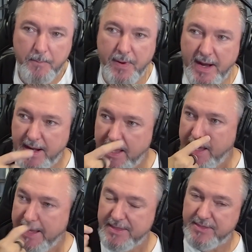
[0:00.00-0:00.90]
But
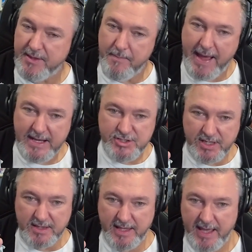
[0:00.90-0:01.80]
the
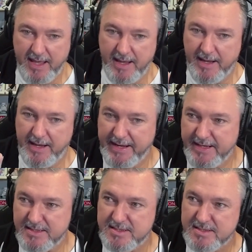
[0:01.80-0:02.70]
magic there,
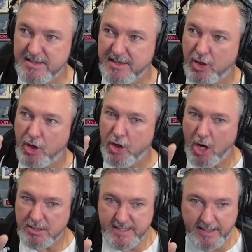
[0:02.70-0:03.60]
it's
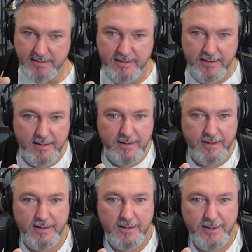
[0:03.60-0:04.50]
content.
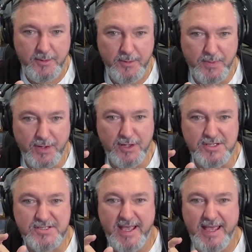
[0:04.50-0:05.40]

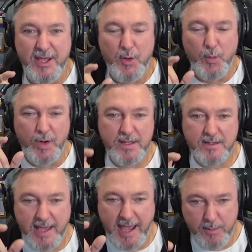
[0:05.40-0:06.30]
Because
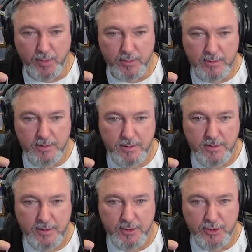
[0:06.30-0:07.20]
with cable,
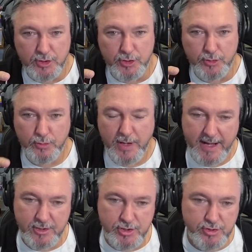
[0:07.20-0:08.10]
you
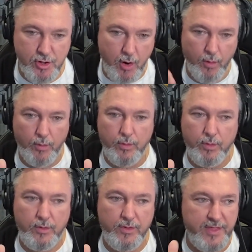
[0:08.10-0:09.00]
had a show
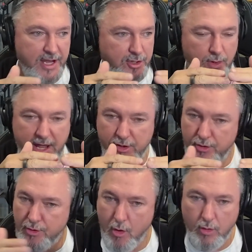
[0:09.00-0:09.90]
that you had
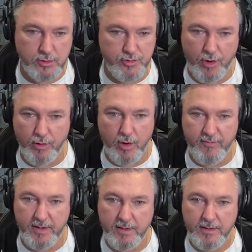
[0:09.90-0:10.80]
no control
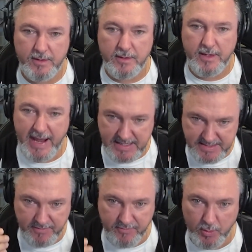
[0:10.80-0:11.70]
over as
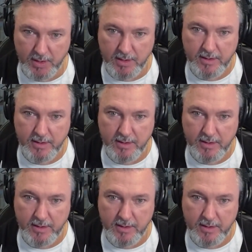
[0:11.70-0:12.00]
a viewer.